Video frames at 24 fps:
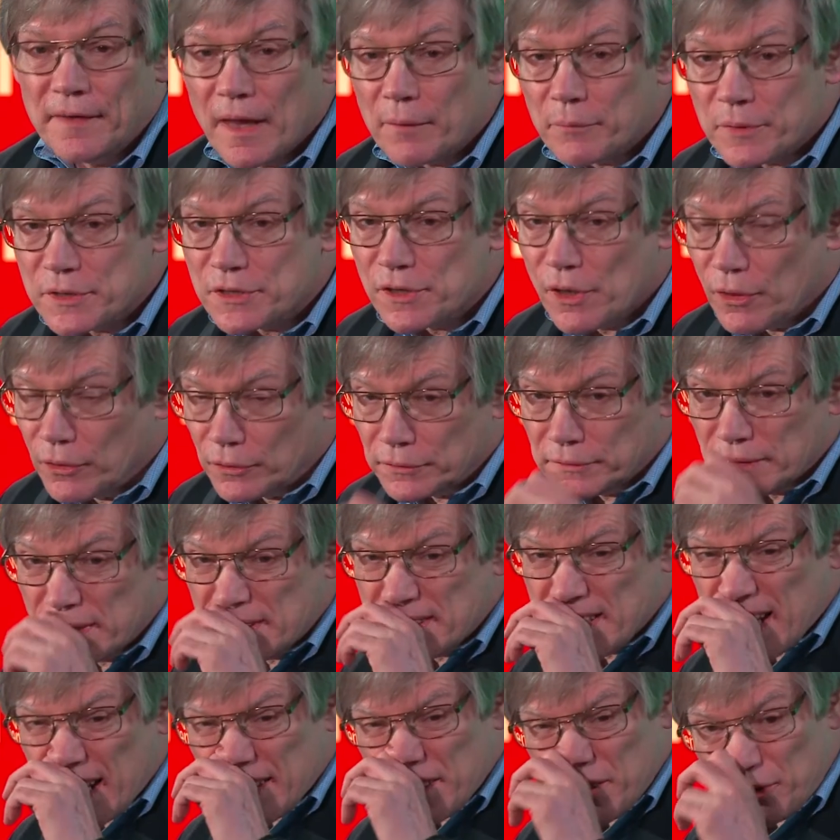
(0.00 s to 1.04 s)
net result
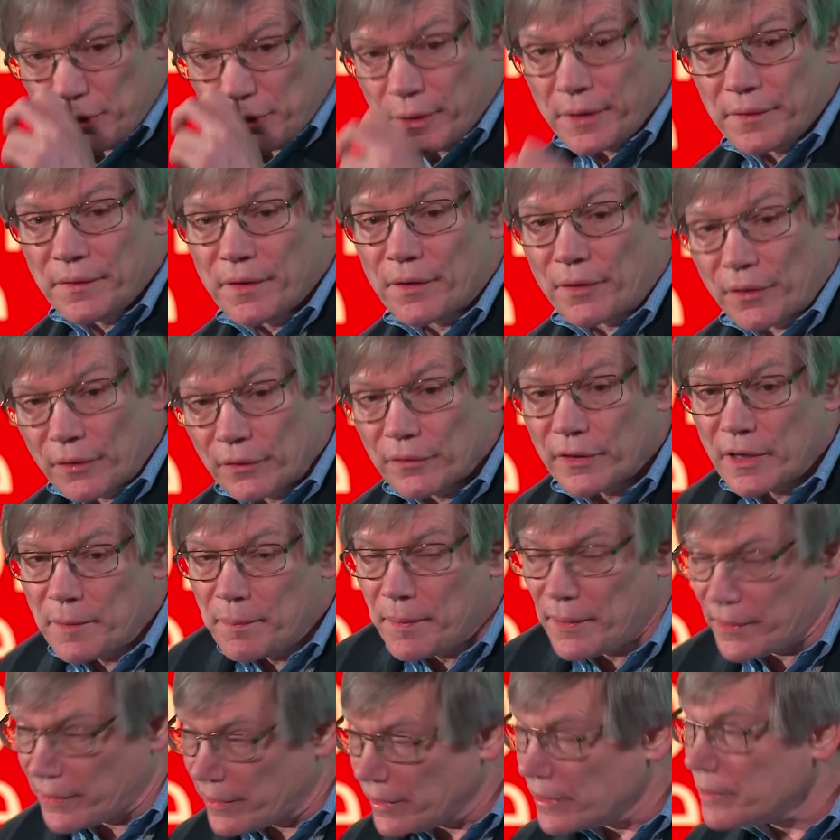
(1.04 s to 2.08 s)
is that during the early
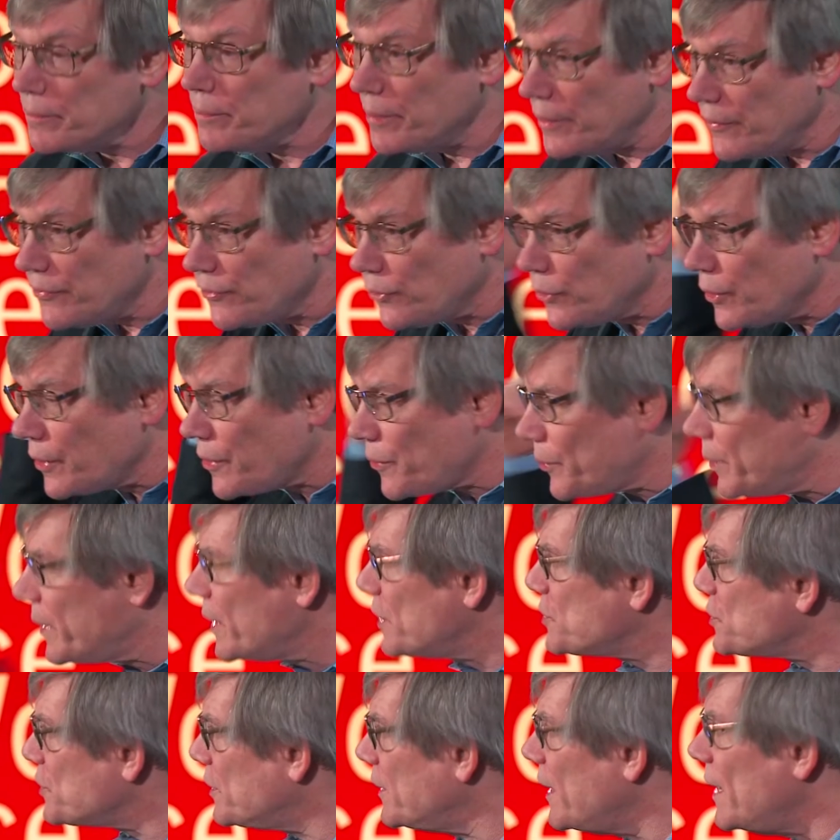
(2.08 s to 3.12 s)
period, before
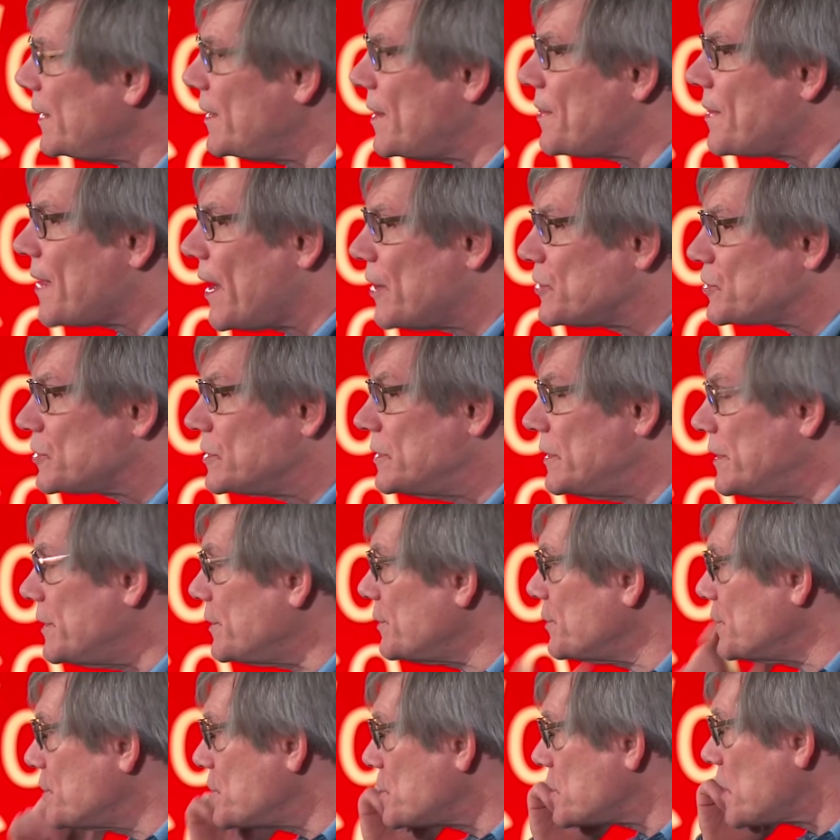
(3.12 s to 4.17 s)
380,000
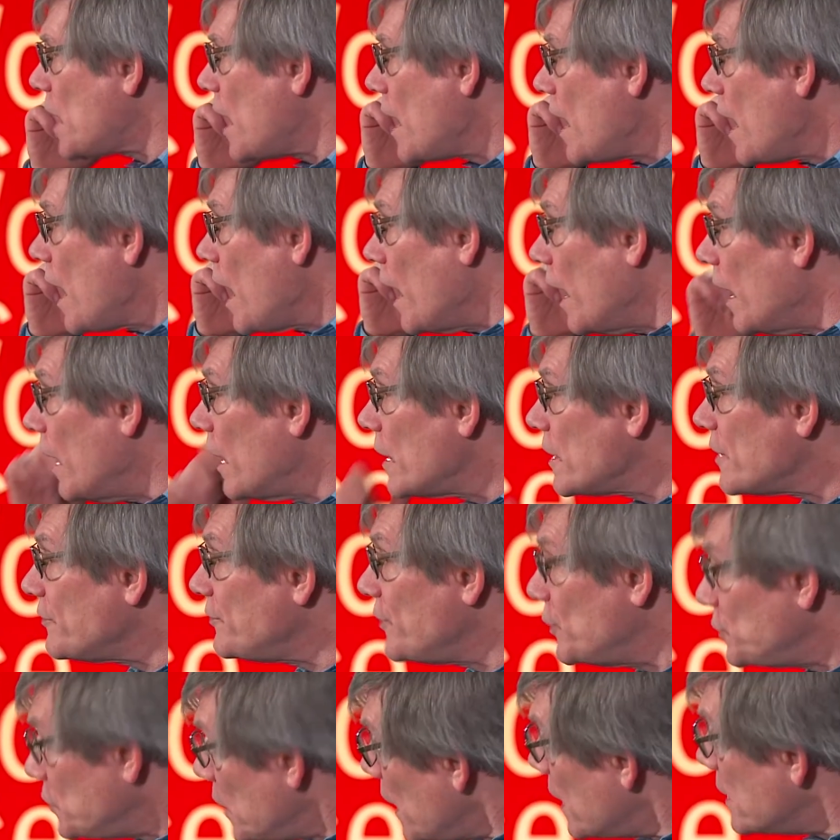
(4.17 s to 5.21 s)
years, the
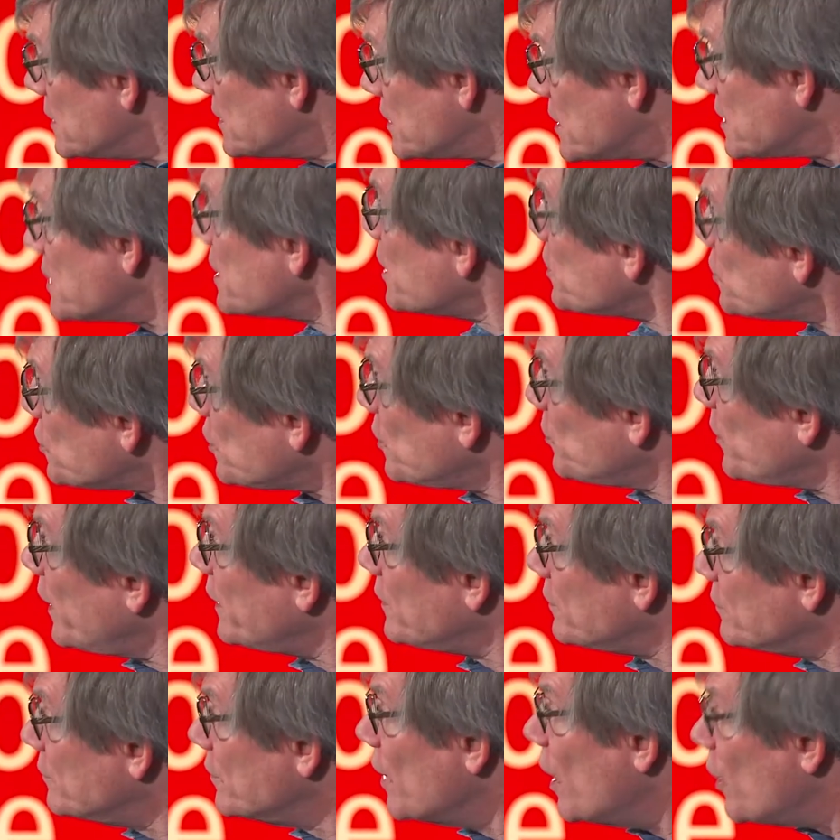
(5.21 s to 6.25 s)
photons essentially
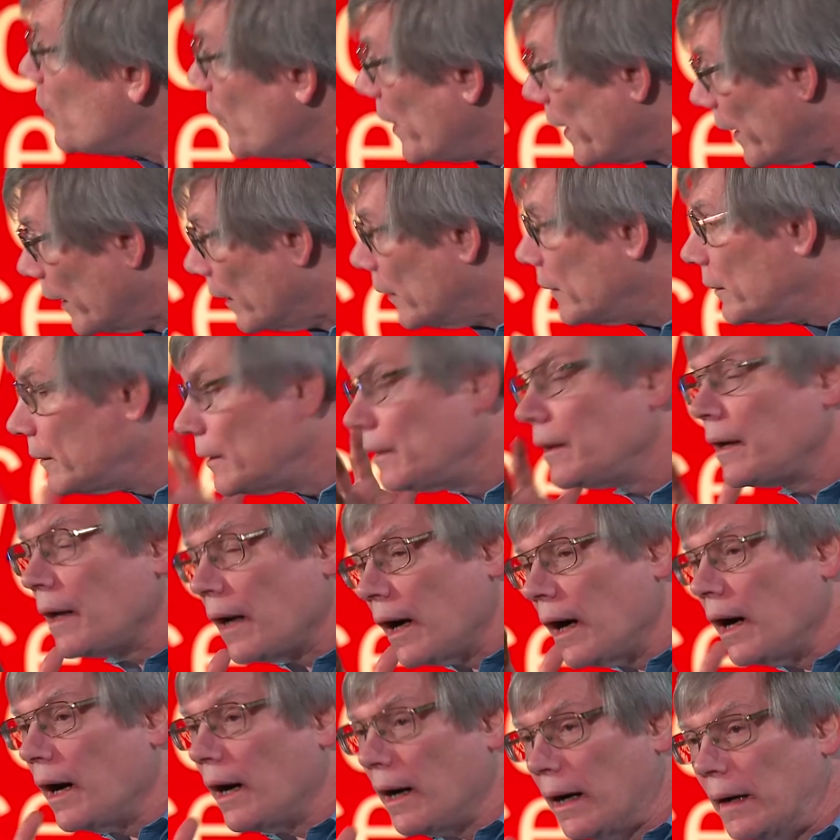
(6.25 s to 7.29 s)
went nowhere.
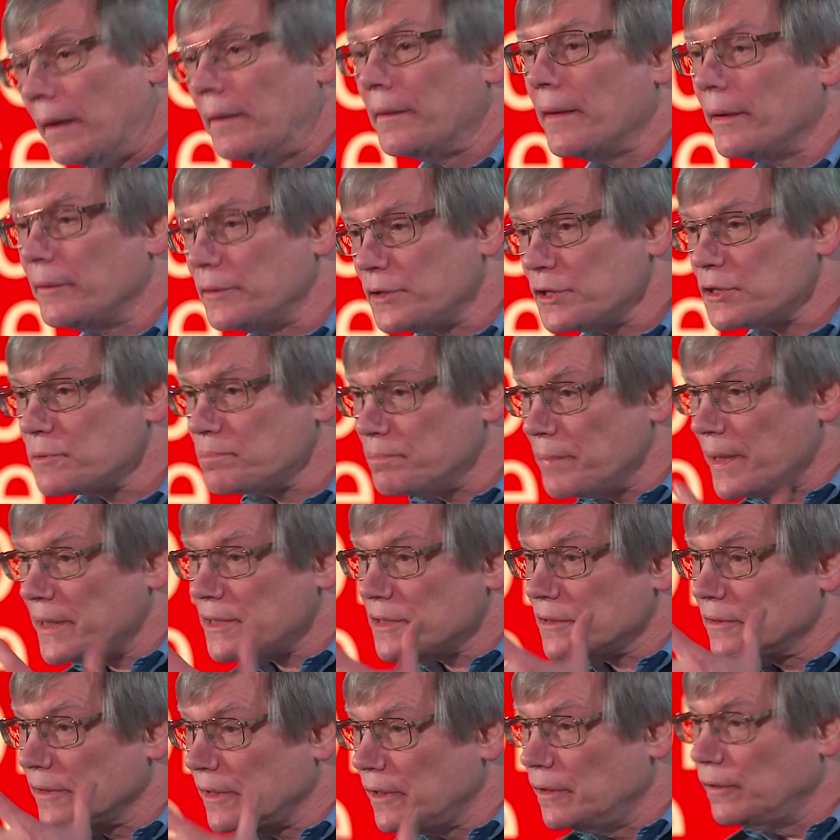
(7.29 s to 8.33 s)
They were just
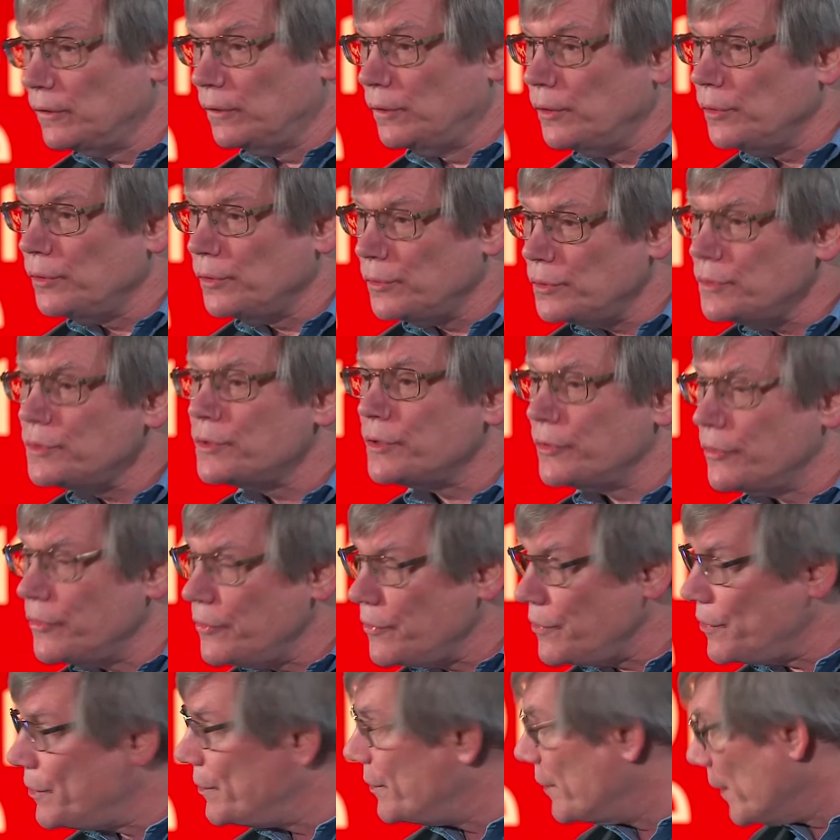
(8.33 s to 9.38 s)
basically glued
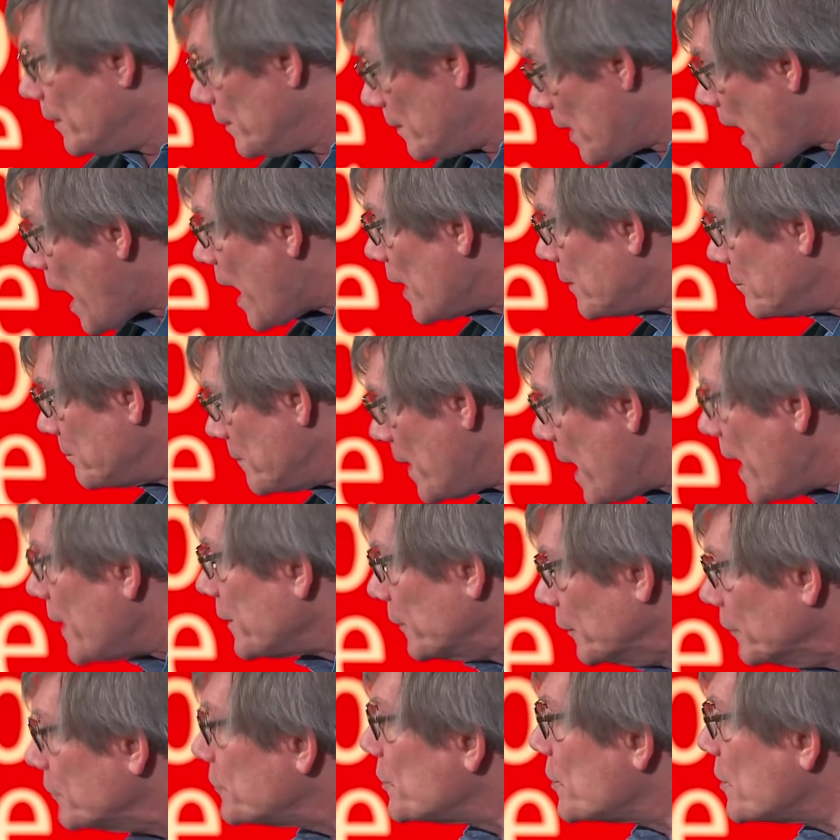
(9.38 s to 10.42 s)
to the hot
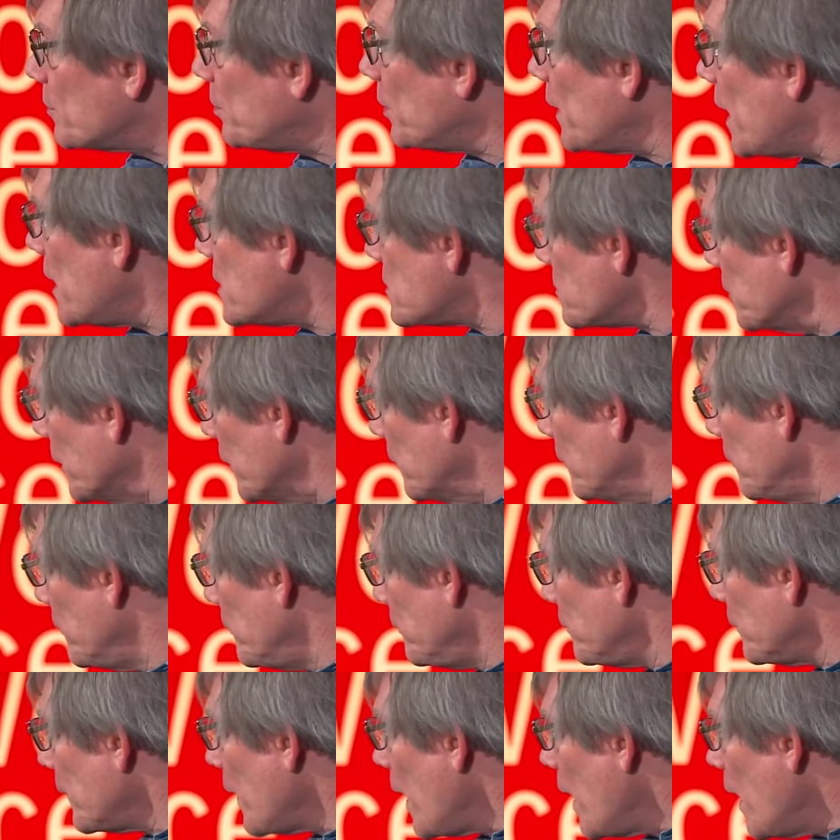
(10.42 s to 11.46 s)
matter, to the plasma.
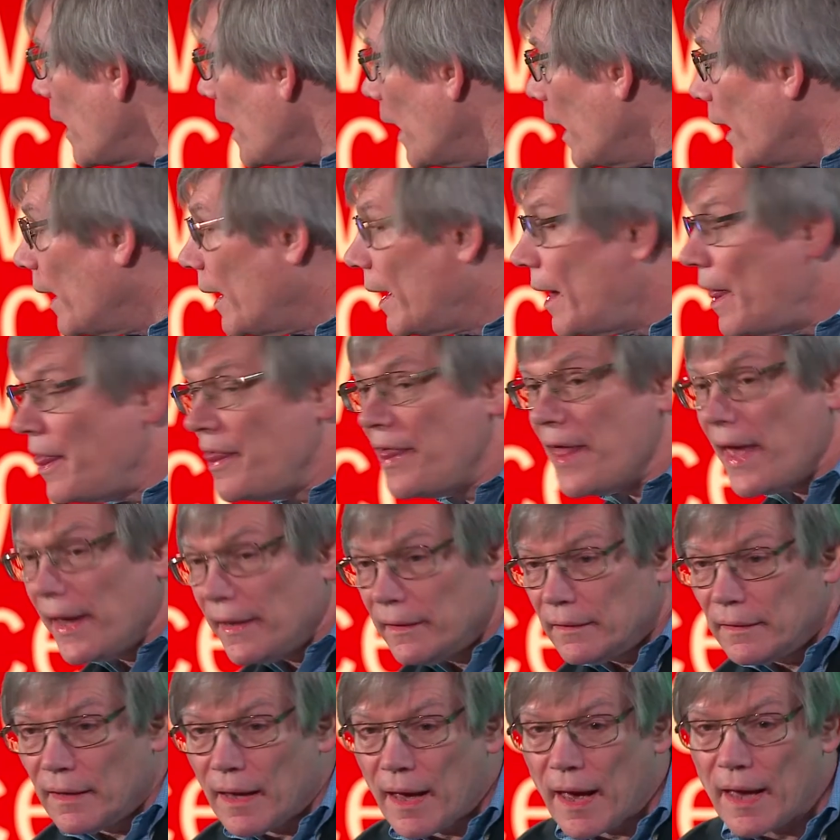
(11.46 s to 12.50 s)

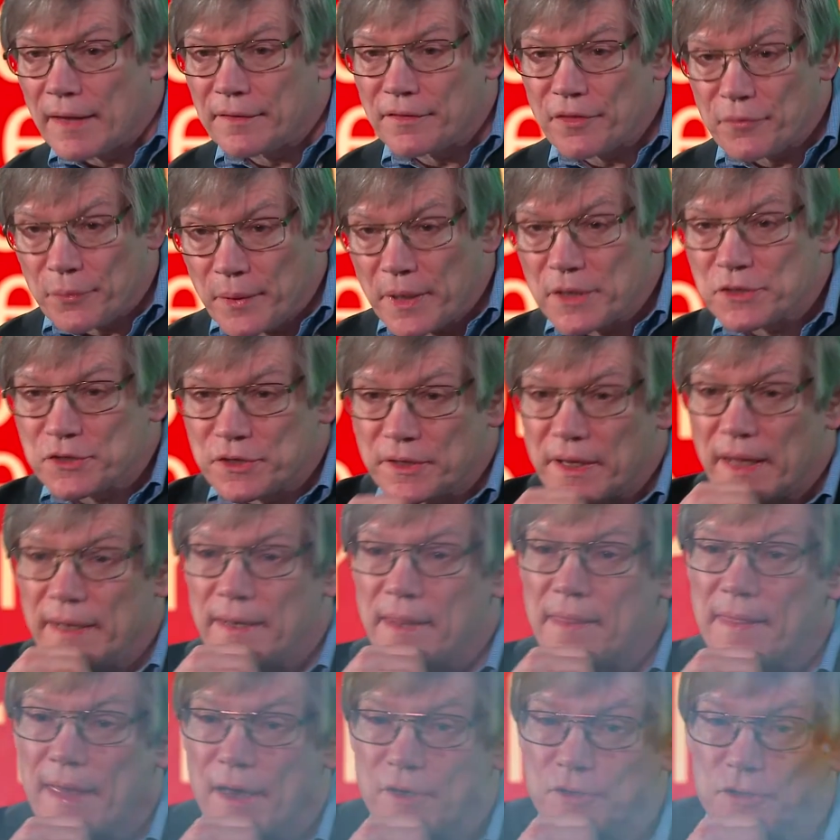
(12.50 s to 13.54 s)
Then at
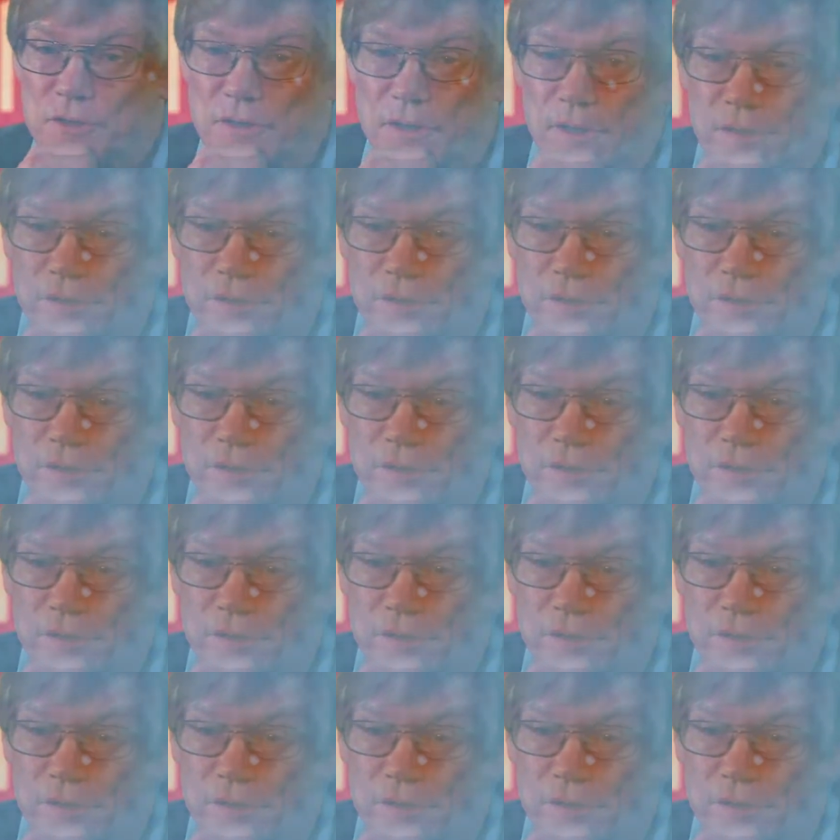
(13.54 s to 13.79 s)
380,000